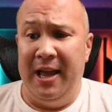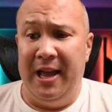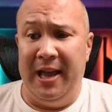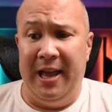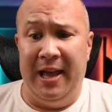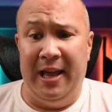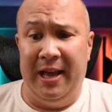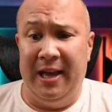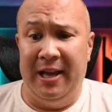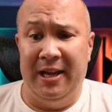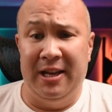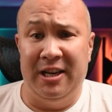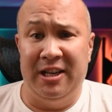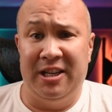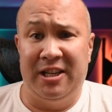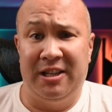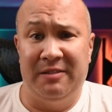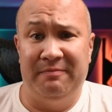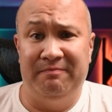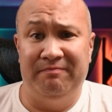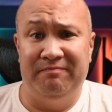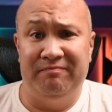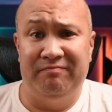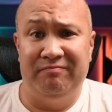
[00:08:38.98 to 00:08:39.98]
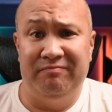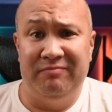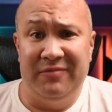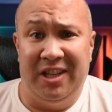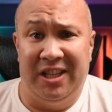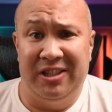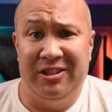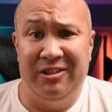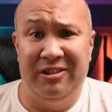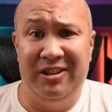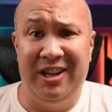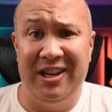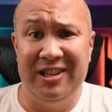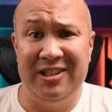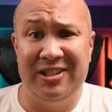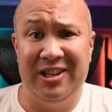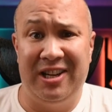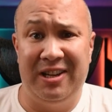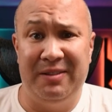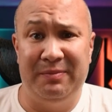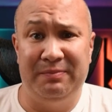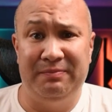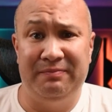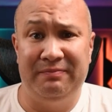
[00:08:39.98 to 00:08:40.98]
And until next
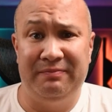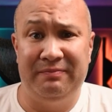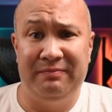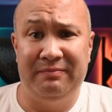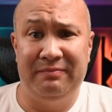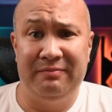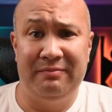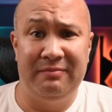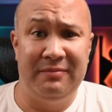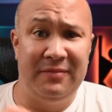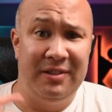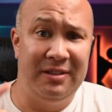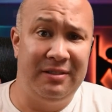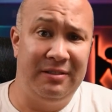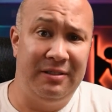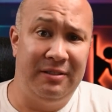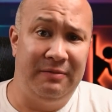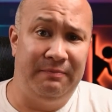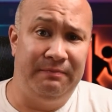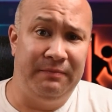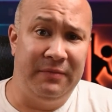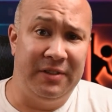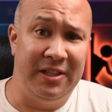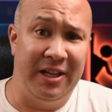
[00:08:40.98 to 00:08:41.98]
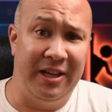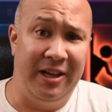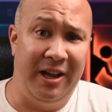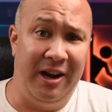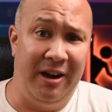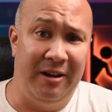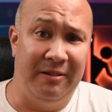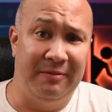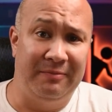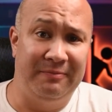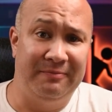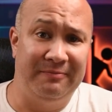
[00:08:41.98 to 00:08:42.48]
time, take care.